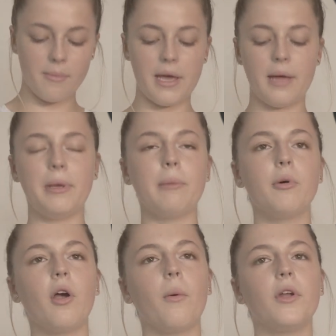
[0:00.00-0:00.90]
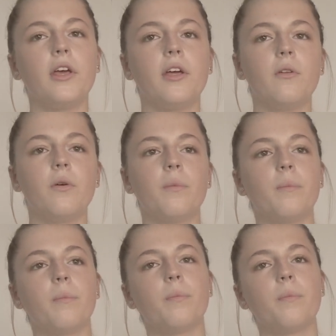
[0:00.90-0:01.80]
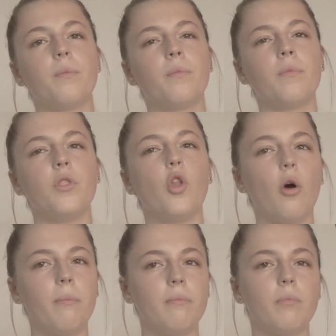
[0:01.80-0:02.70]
and people go on it not